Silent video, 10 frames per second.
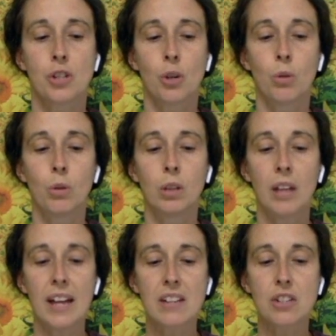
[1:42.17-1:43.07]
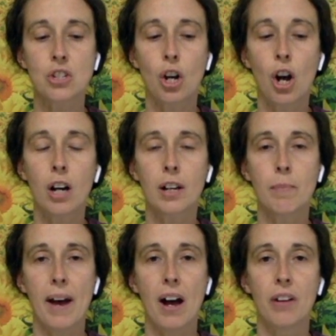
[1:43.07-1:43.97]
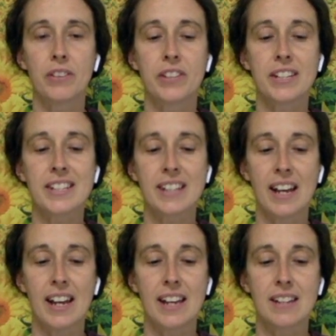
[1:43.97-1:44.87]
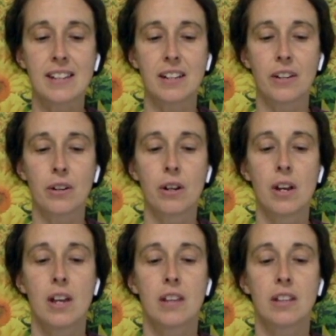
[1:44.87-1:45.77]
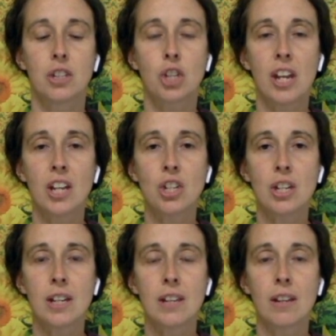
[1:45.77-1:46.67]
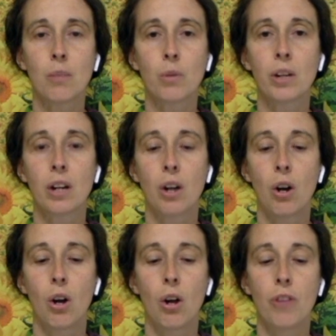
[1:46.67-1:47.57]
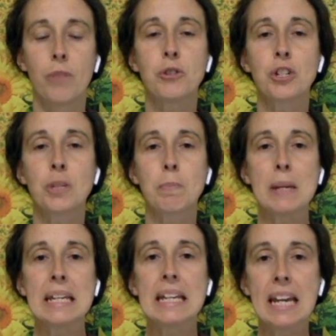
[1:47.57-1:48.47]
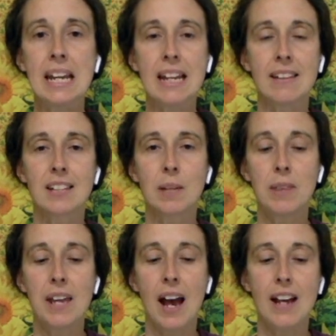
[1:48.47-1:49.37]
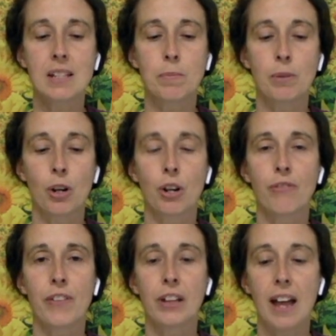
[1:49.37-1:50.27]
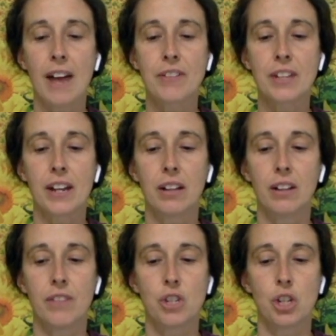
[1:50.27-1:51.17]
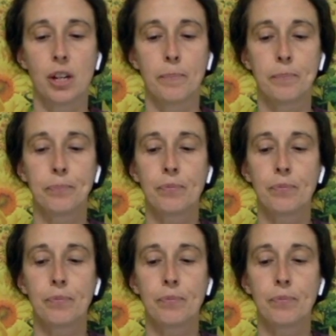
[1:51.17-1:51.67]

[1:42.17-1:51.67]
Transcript: So let's talk about the science here, the changing that we're going to call the just beginning, the tip of the iceberg for the life cycle of the chicken.